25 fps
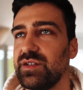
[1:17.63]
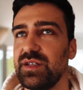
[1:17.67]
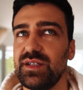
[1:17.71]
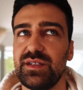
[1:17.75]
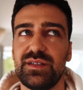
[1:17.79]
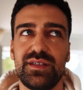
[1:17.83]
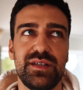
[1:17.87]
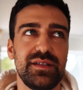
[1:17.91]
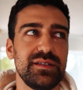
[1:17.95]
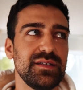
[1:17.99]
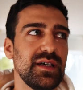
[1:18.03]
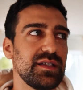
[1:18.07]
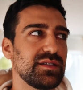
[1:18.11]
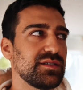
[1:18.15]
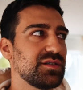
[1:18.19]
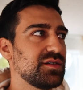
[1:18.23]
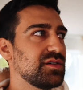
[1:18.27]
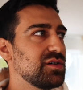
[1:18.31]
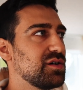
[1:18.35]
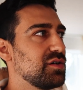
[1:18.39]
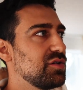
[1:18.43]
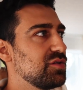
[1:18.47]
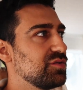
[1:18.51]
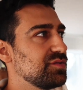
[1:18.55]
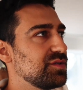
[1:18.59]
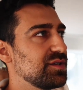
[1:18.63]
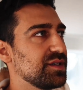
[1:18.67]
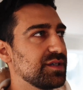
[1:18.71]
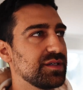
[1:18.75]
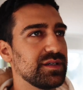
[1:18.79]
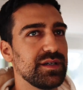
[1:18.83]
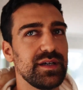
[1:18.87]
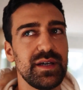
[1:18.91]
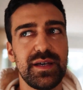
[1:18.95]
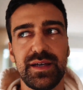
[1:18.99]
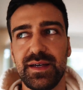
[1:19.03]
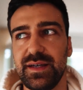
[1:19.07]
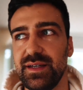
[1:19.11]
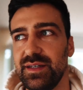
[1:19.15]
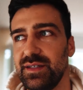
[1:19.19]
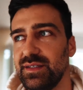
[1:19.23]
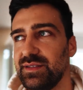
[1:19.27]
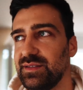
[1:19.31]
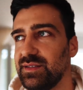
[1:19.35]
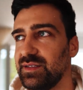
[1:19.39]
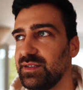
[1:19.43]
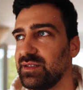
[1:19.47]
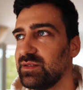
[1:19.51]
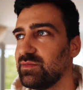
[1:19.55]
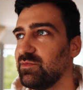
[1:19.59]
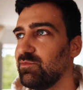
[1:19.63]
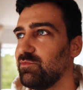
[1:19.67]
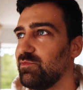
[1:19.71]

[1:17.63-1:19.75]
They think that coding is this